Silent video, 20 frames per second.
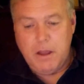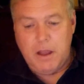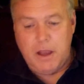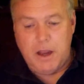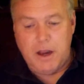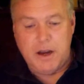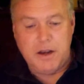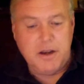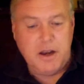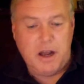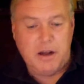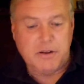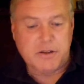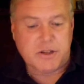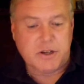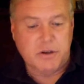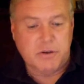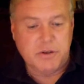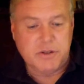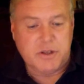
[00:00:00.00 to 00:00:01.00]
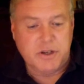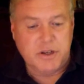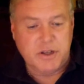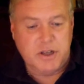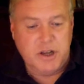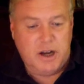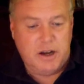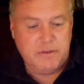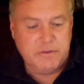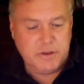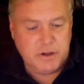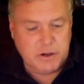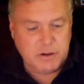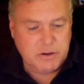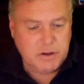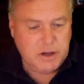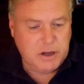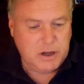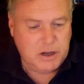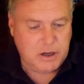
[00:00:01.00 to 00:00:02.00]
And now it's going to the
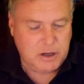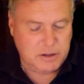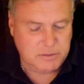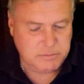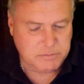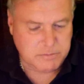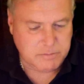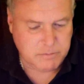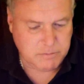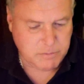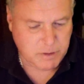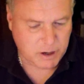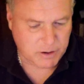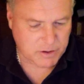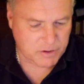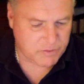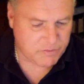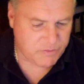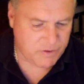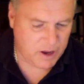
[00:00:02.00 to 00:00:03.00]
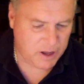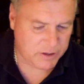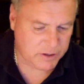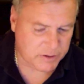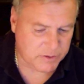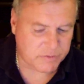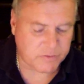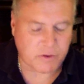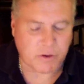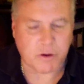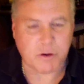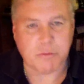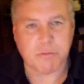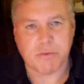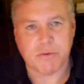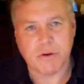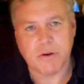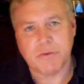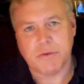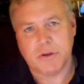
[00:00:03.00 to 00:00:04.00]
governor, um, Mary Fallin, for her
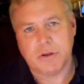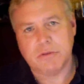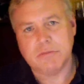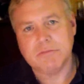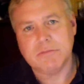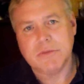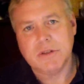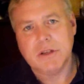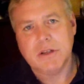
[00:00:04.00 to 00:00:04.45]
approval.